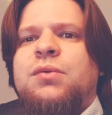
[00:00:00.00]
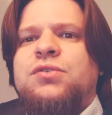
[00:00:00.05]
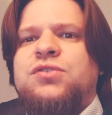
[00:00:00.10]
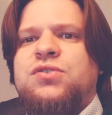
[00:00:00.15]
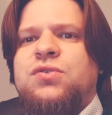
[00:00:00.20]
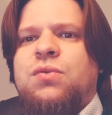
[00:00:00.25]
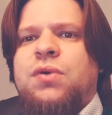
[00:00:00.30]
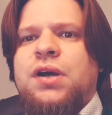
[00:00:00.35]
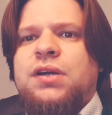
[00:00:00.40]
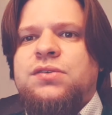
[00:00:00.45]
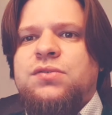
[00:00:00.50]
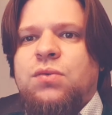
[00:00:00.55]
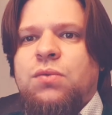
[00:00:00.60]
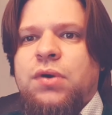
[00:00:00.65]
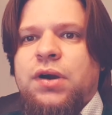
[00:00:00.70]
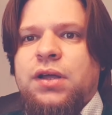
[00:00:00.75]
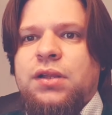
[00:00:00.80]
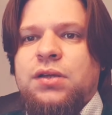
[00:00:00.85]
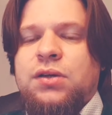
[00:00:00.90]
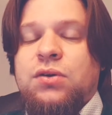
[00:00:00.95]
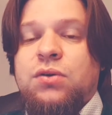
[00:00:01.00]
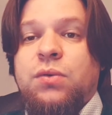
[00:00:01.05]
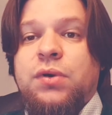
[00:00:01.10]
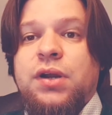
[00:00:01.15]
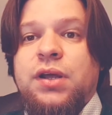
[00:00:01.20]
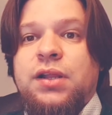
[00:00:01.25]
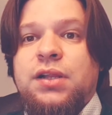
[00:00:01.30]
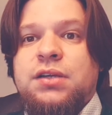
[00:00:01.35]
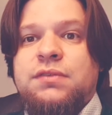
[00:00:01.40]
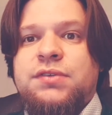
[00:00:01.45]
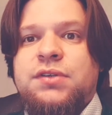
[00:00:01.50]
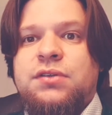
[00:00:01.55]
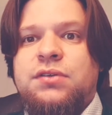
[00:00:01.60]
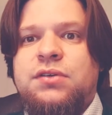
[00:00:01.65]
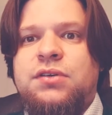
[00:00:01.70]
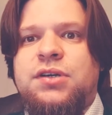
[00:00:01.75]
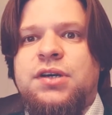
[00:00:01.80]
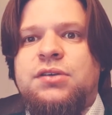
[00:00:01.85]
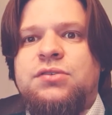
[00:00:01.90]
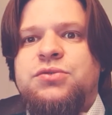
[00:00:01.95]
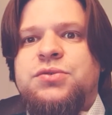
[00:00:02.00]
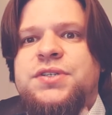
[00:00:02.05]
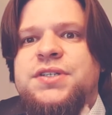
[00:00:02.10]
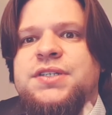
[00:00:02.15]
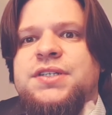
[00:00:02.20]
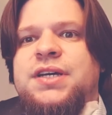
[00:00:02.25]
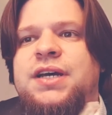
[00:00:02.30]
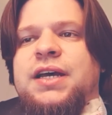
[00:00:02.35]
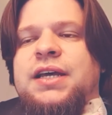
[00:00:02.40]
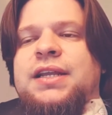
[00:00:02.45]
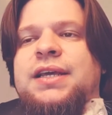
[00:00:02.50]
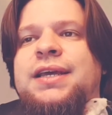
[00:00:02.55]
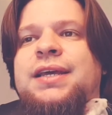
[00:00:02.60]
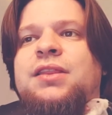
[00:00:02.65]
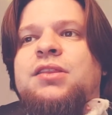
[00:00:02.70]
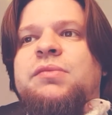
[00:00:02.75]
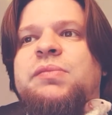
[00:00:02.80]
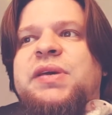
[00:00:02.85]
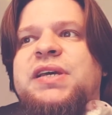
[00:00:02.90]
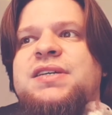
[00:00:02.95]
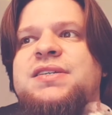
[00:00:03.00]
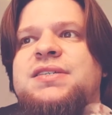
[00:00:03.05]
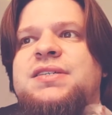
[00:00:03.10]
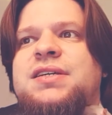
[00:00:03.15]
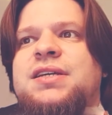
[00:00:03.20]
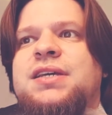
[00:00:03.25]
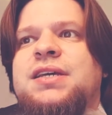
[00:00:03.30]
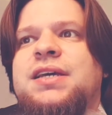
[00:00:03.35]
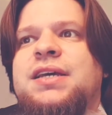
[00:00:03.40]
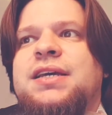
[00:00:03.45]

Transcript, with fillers: was quite a while ago when I lived on the countryside in the big city.